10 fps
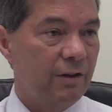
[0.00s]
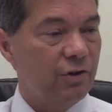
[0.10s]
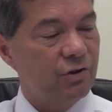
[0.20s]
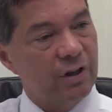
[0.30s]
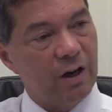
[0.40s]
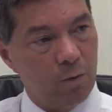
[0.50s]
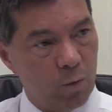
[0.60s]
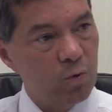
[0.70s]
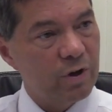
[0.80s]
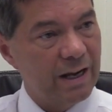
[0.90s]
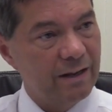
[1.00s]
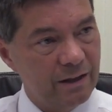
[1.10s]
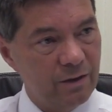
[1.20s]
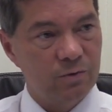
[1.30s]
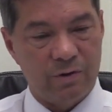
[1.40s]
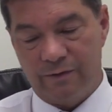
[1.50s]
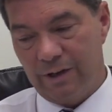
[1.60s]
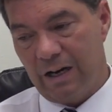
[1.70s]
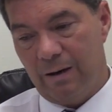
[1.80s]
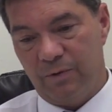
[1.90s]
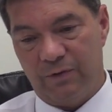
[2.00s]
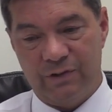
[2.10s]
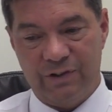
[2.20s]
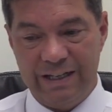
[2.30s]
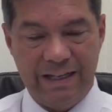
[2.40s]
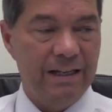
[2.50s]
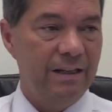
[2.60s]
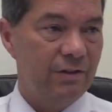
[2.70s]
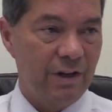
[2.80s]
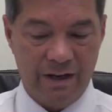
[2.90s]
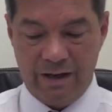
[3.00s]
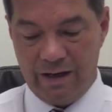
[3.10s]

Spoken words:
just to coordinate the use of the club's facilities